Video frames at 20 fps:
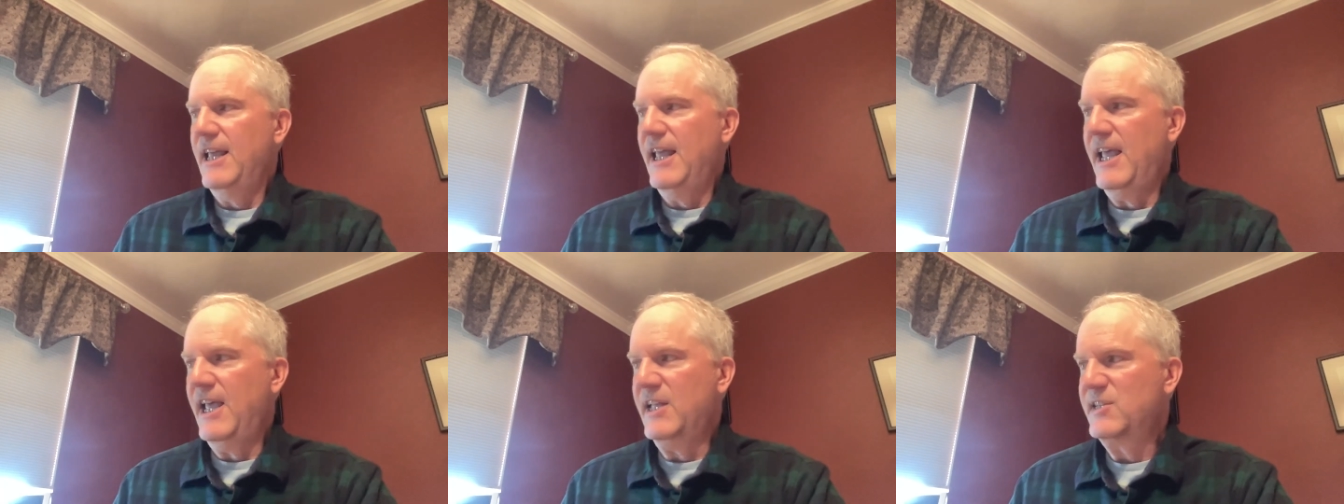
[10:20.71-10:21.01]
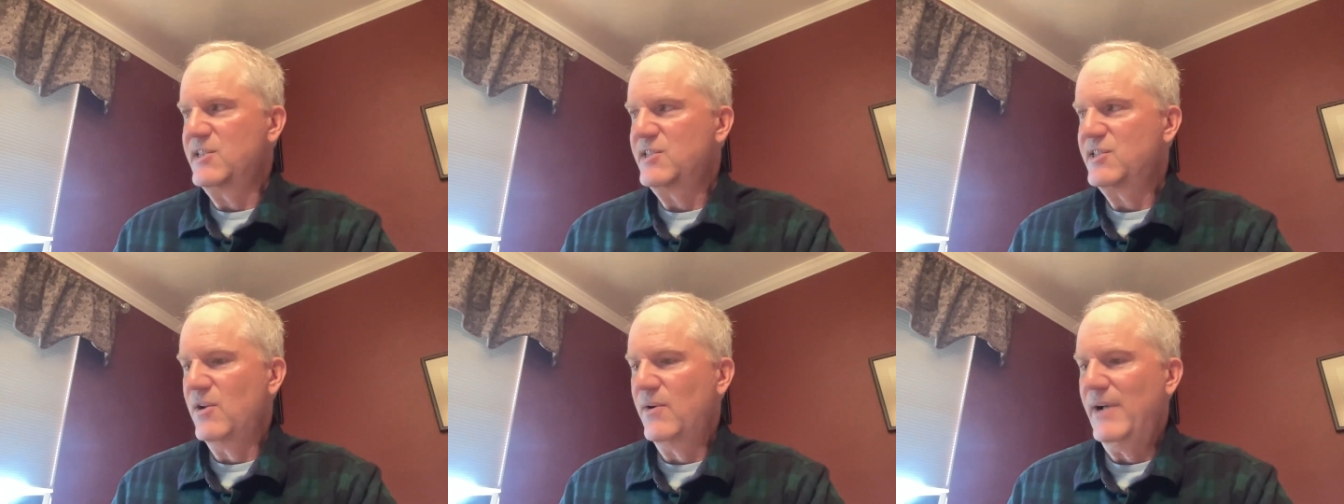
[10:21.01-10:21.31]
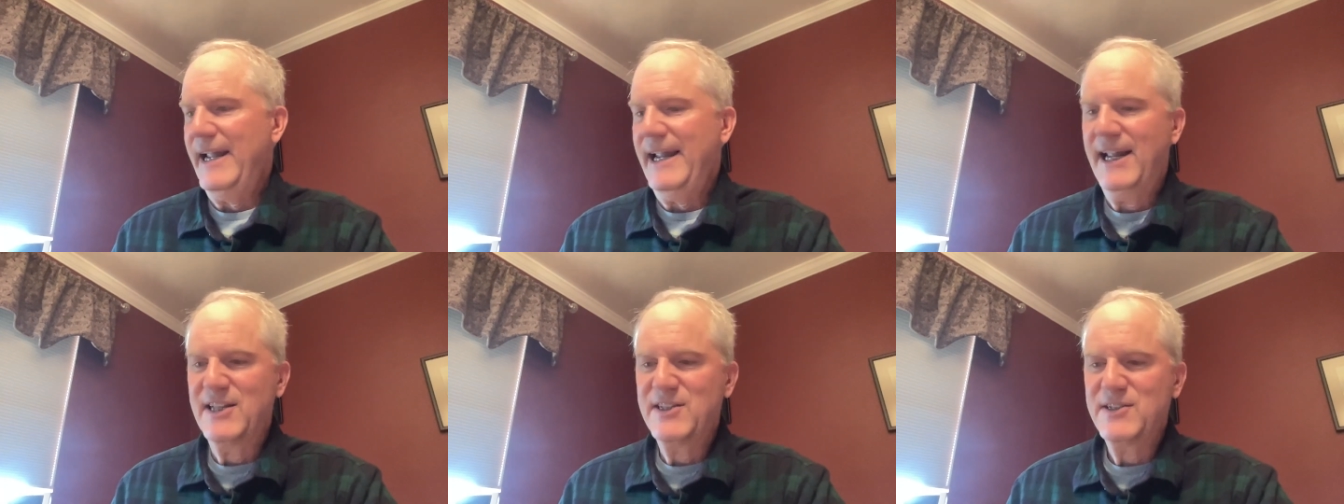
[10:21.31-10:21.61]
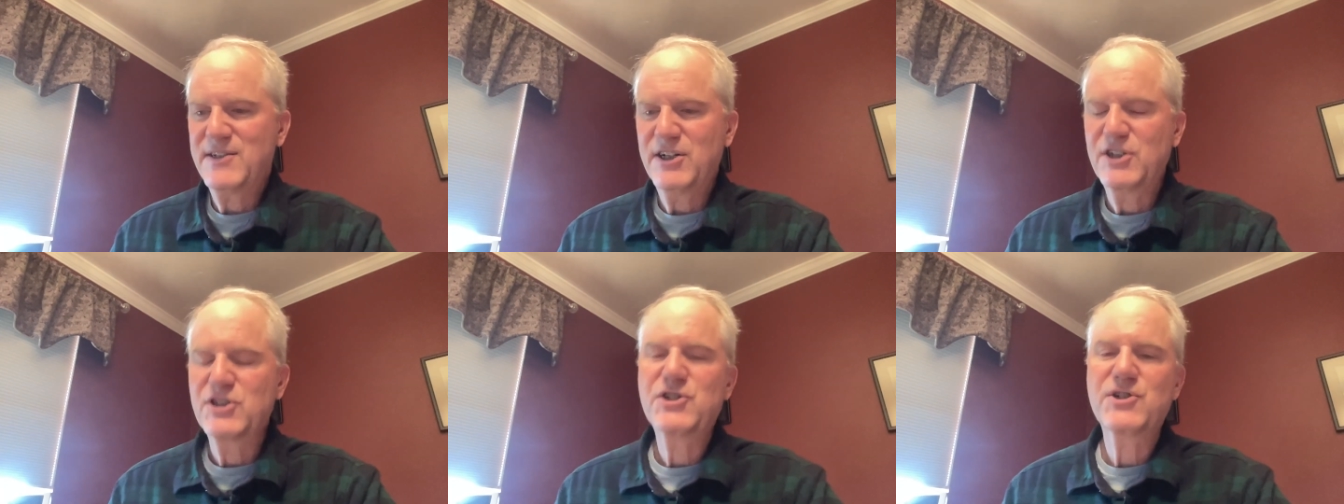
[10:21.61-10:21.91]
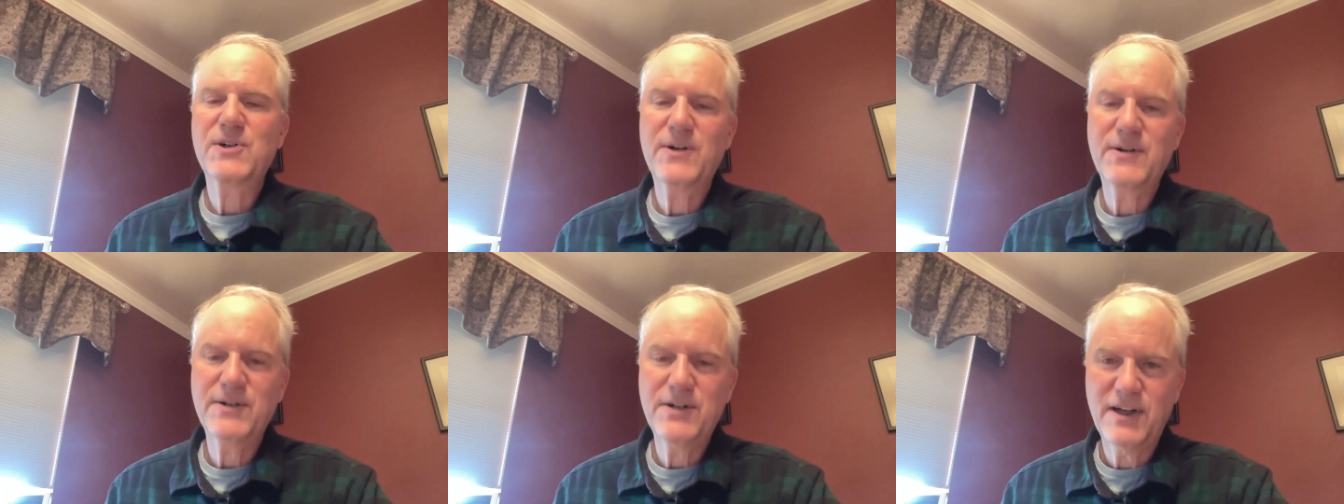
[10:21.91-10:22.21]
And so I answered it.
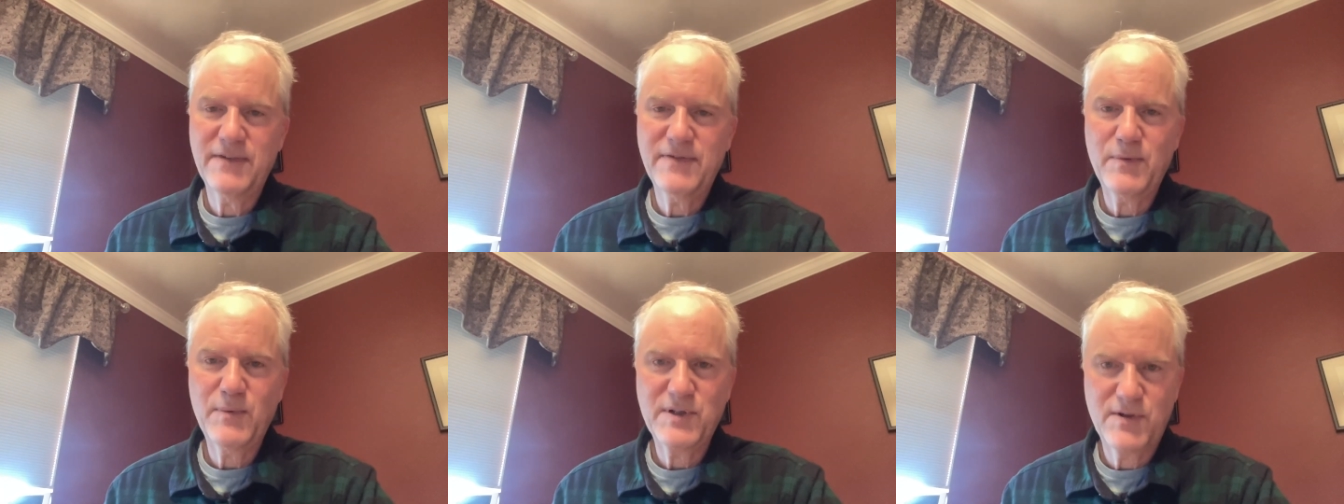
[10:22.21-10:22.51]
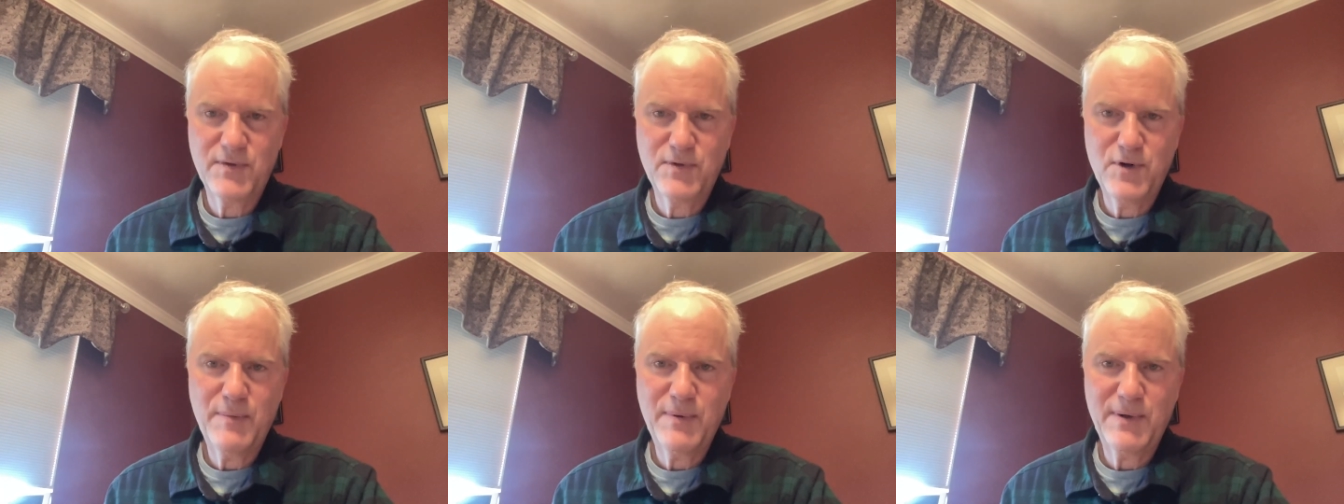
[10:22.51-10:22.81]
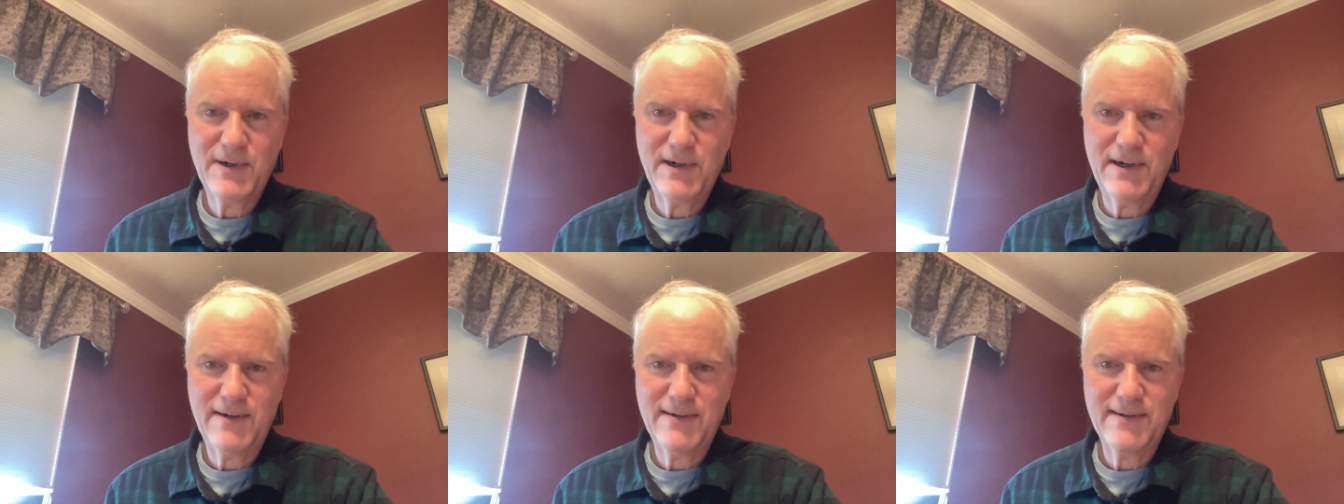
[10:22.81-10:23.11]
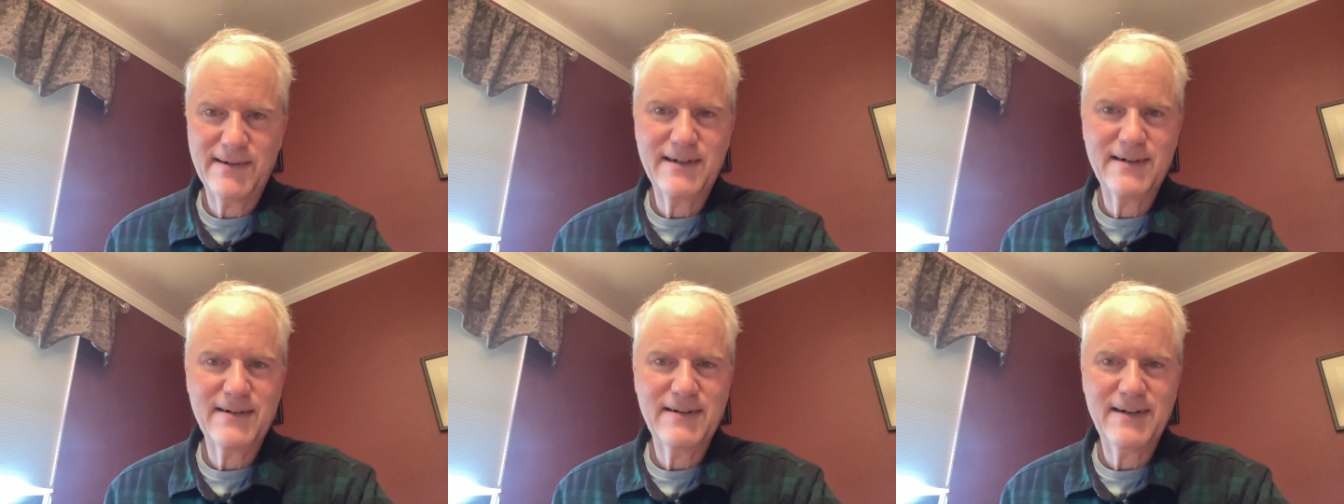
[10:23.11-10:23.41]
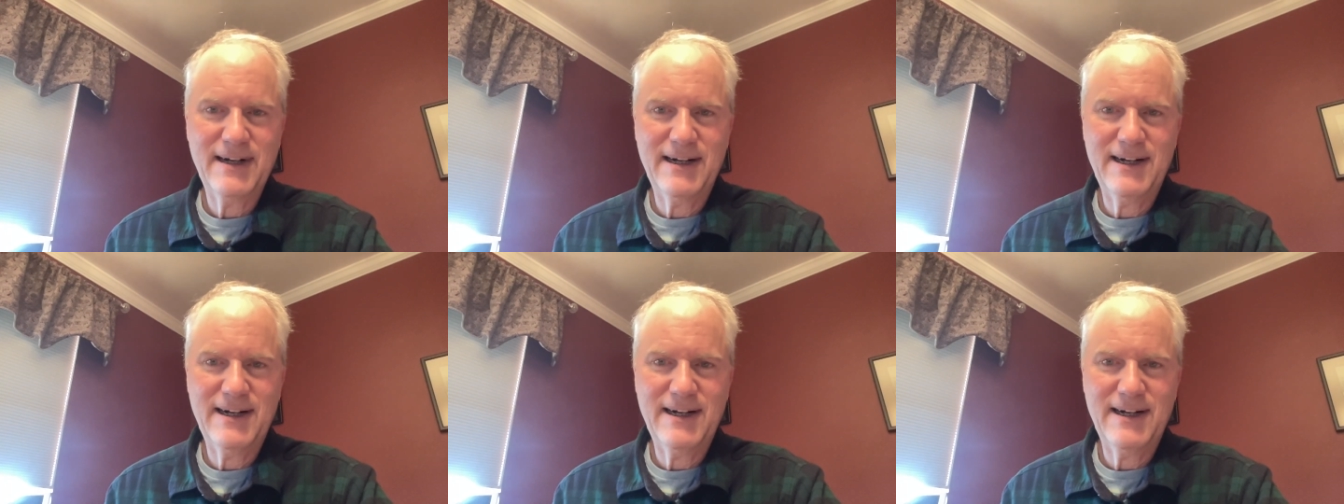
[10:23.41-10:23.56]
Sure enough, it was a robocaller,